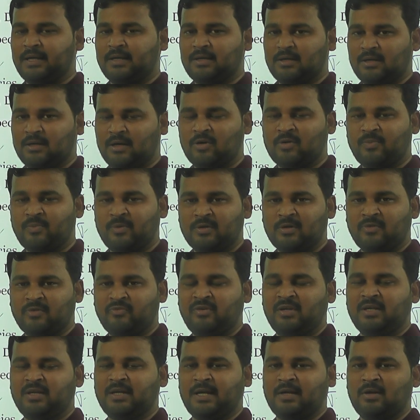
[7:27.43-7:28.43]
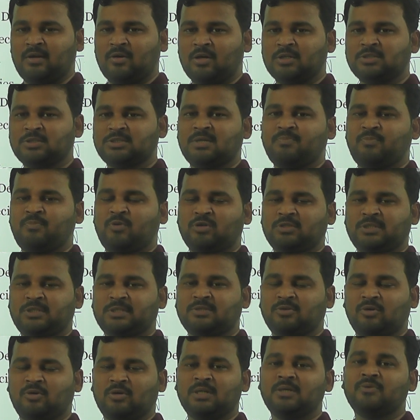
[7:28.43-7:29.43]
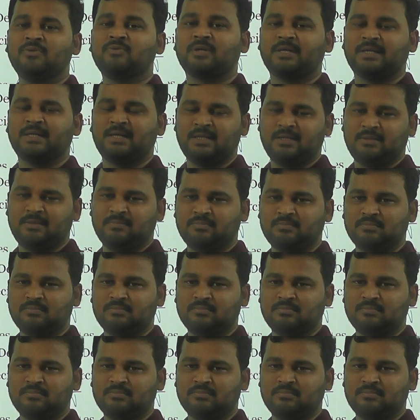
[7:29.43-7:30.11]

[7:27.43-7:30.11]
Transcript: government of India had launched a project Olive Ridley